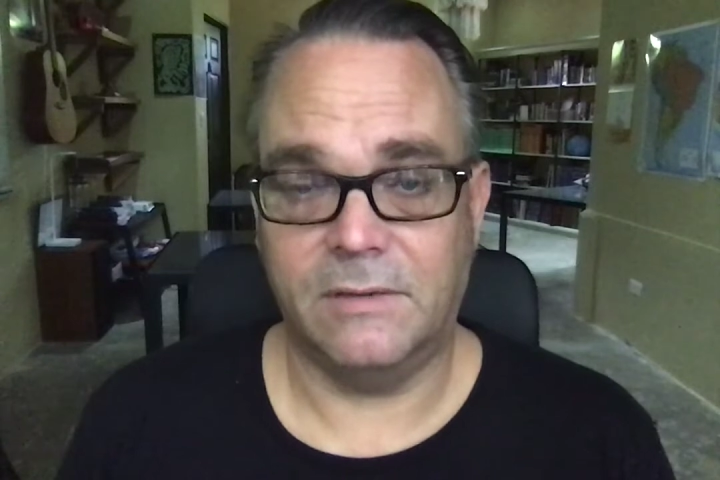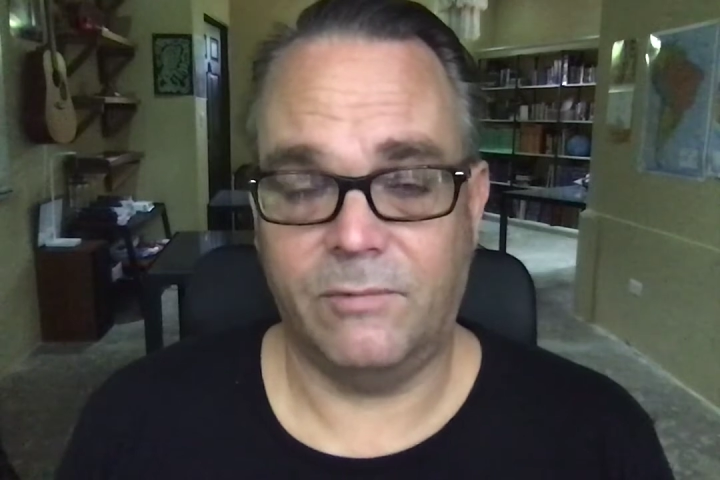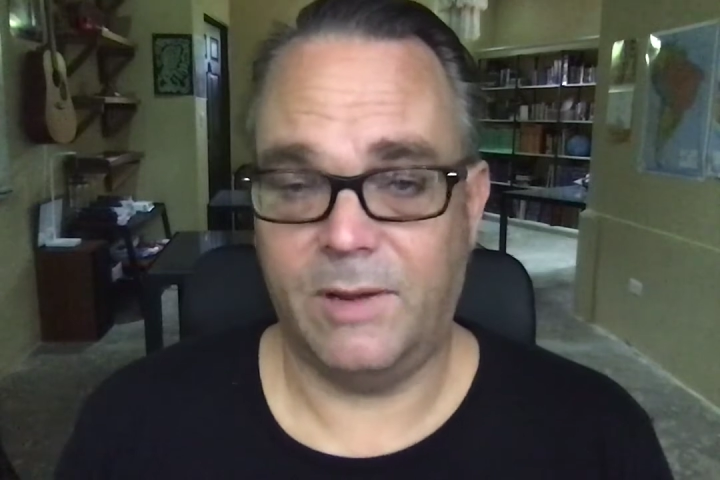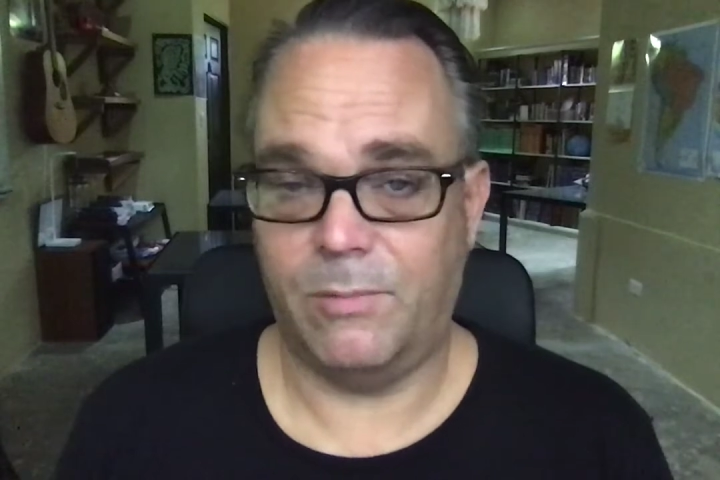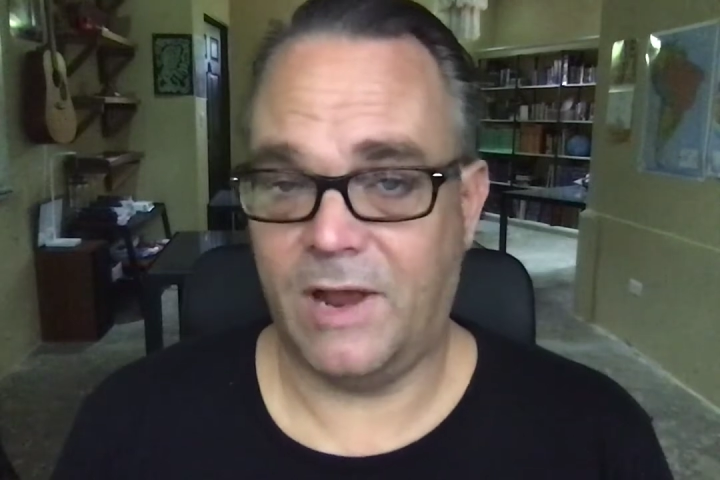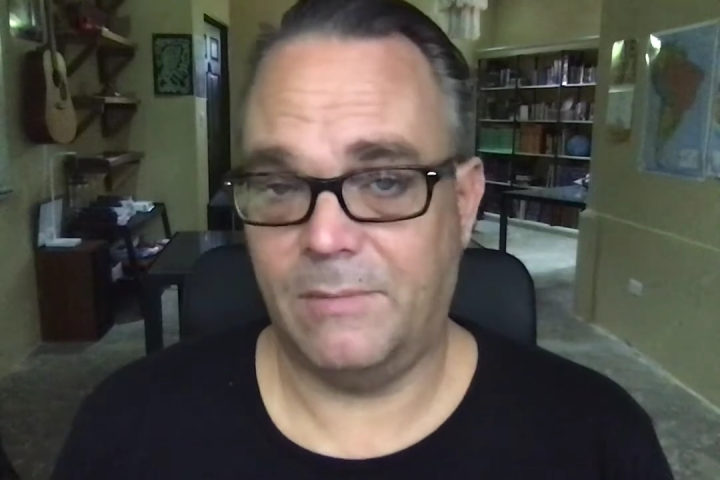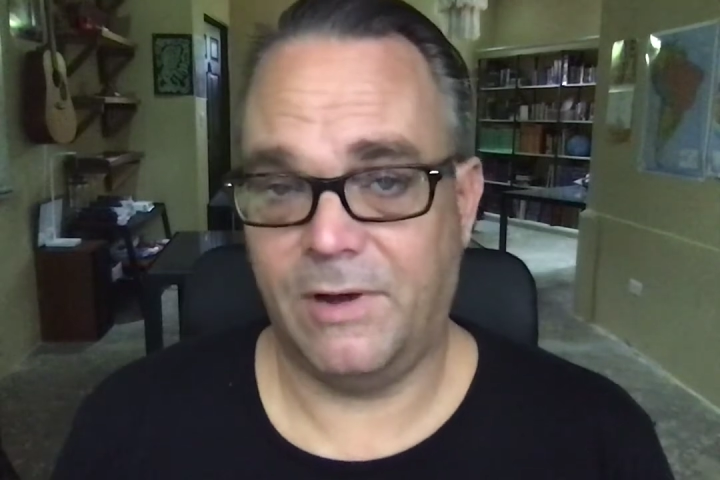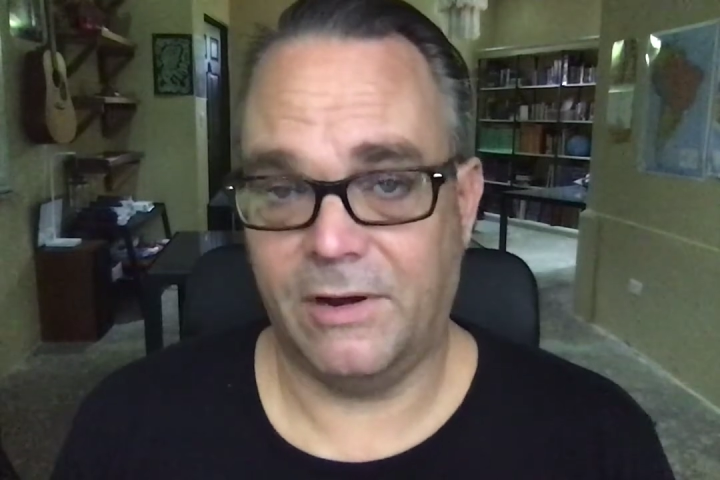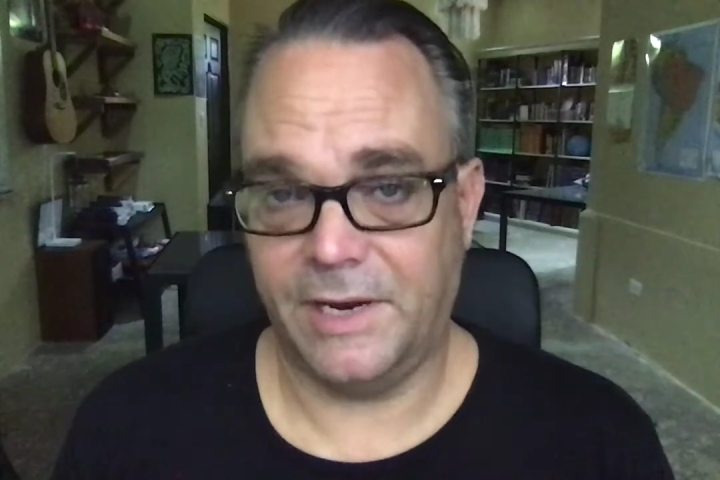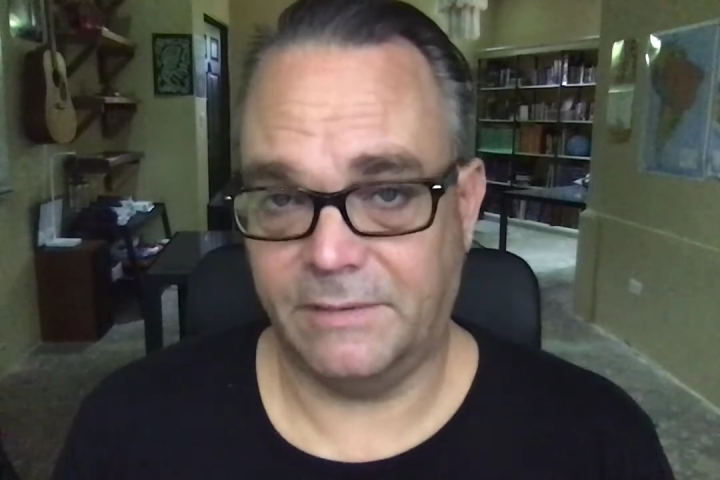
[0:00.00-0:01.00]
Ray
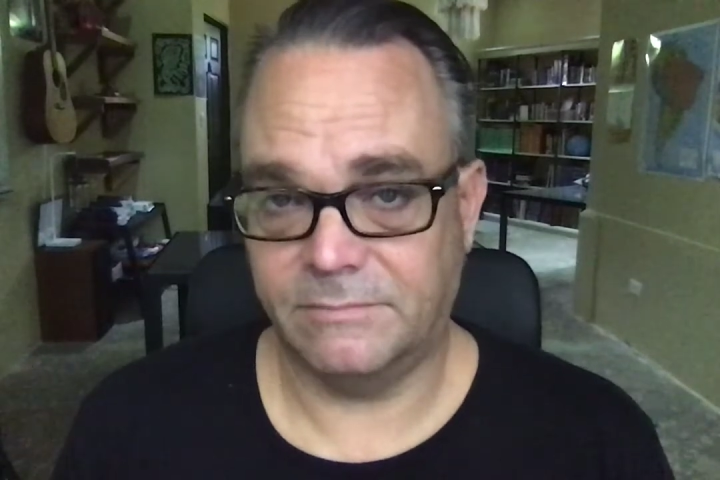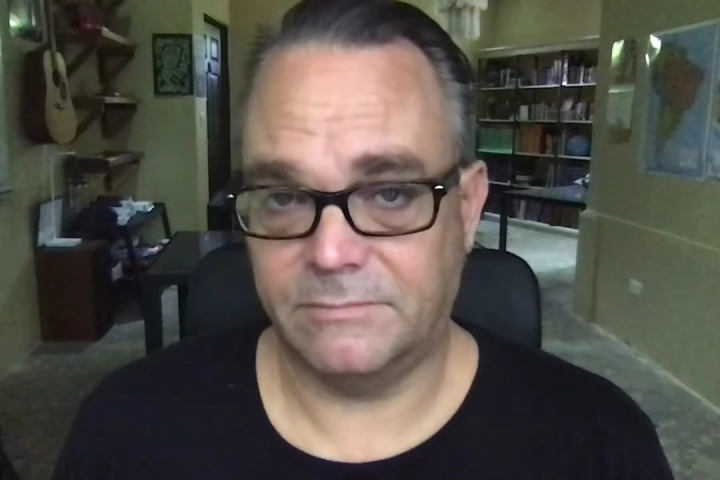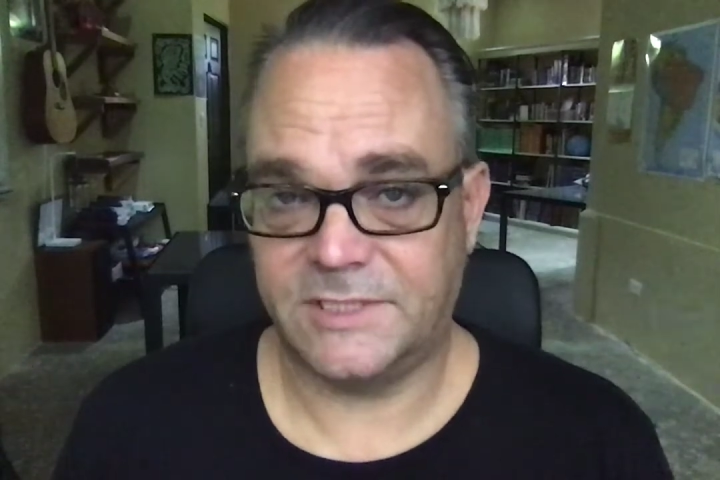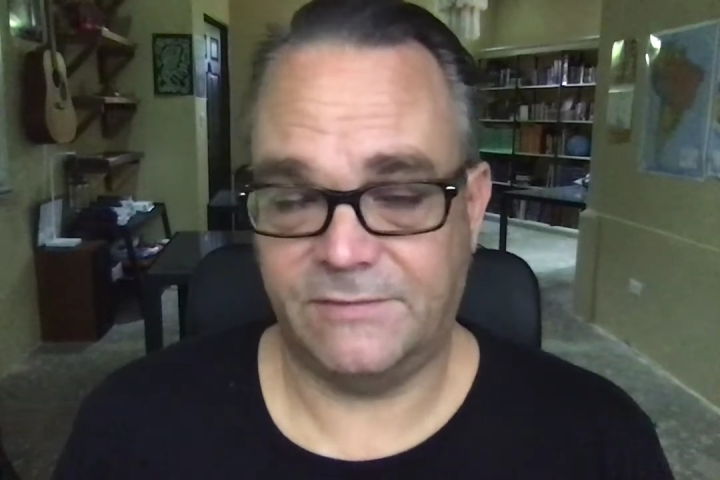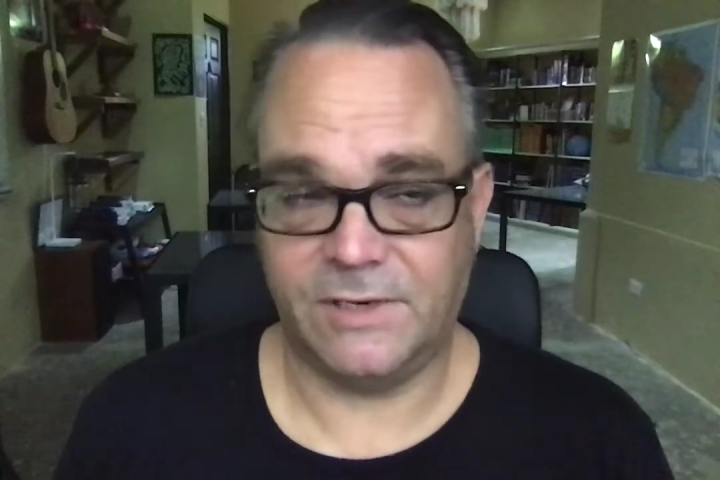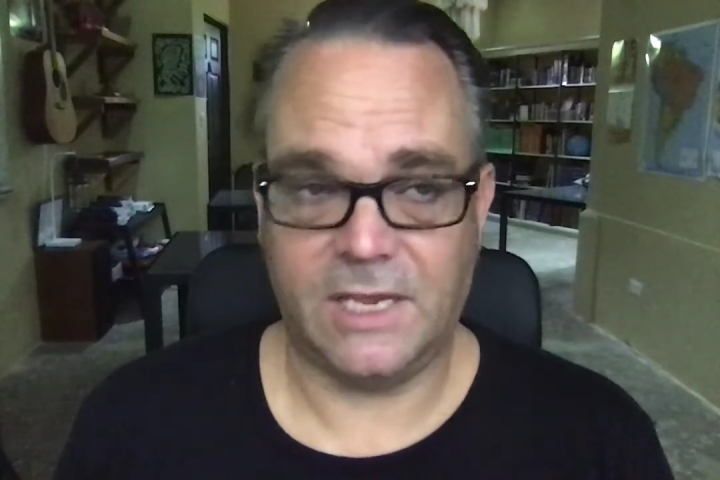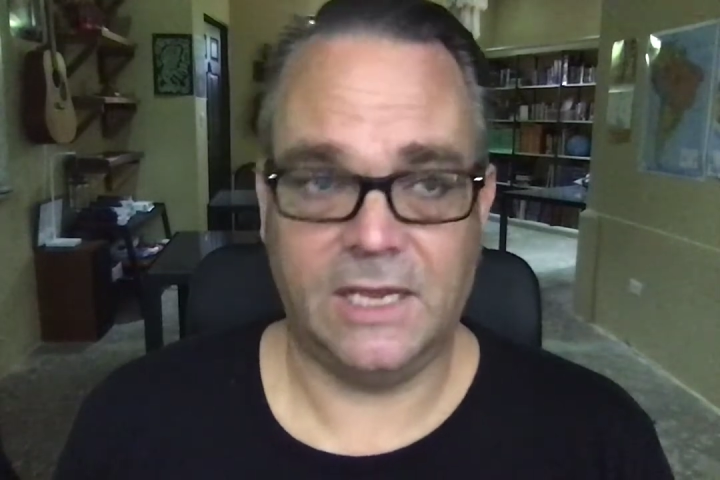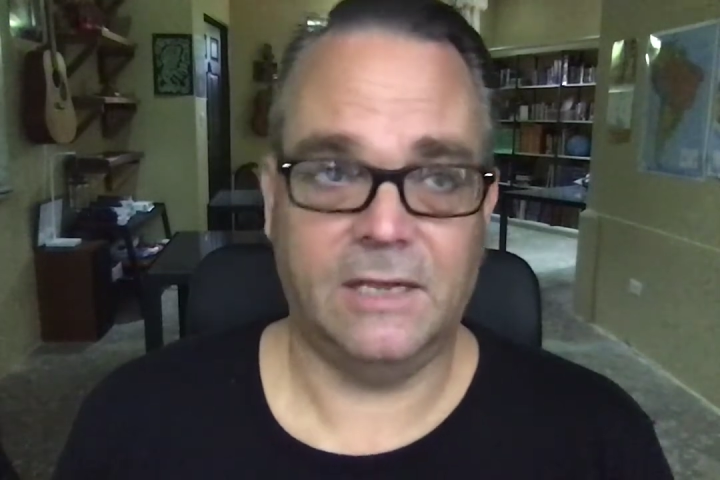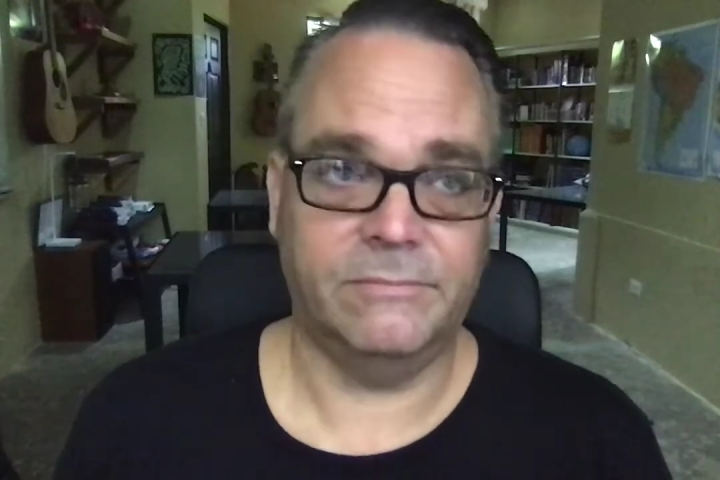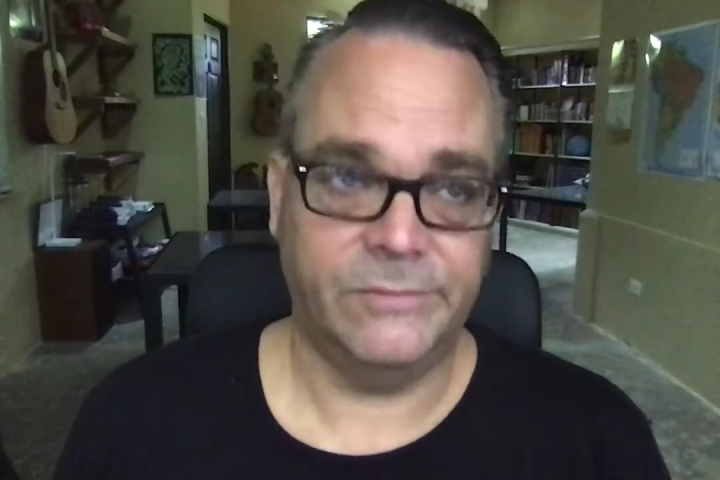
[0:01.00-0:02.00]
Bradbury, Stephen
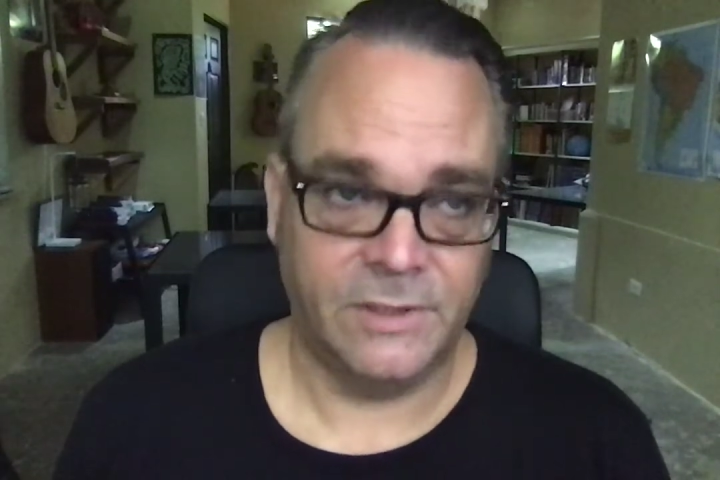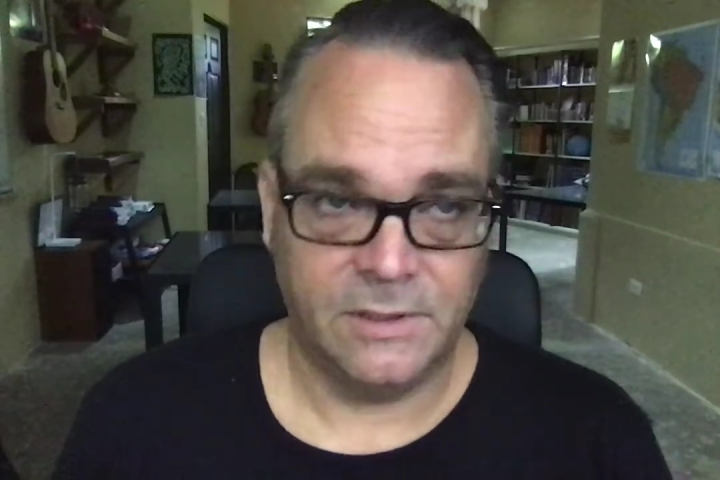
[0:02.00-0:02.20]
King,